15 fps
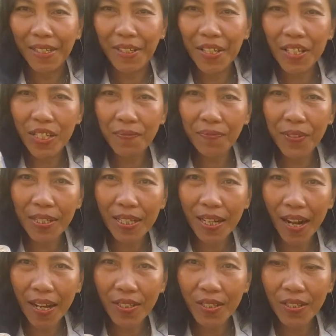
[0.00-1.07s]
this
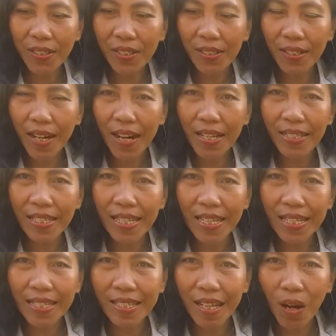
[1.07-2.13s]
fertilizer, guys,
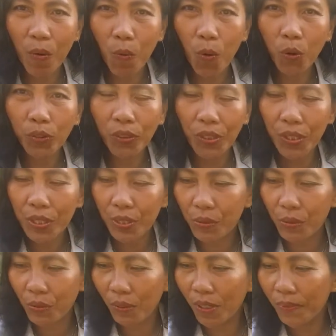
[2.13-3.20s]
is a water
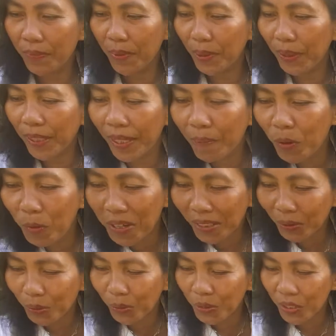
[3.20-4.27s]
soluble, and I'm
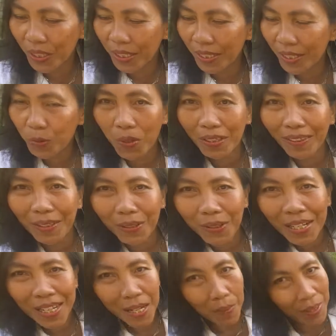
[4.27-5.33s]
going to share this with
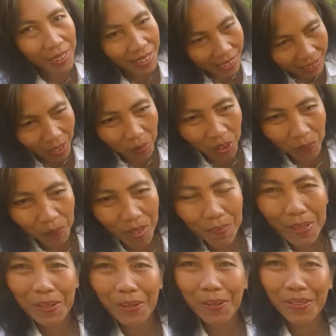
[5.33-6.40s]
you, but stay with me
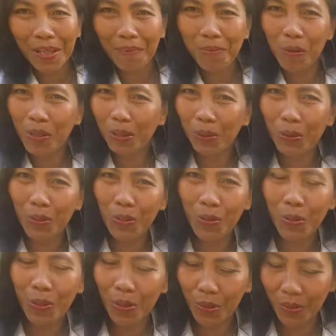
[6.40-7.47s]
because I'm going to
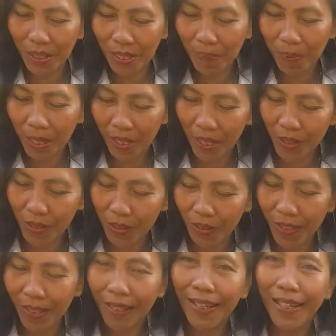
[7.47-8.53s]
show you the
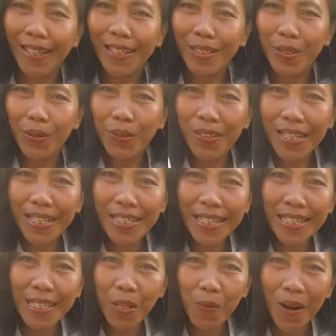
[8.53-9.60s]
application. So this
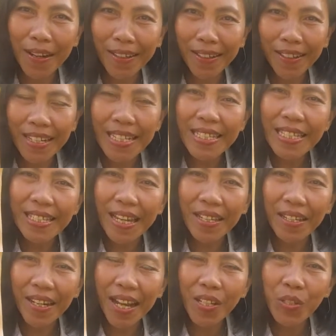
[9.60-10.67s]
is the one. This is a
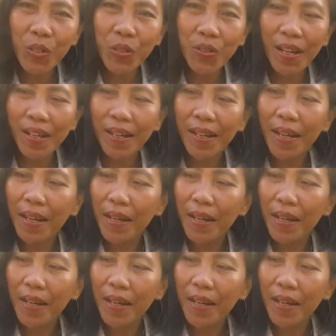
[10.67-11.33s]
natural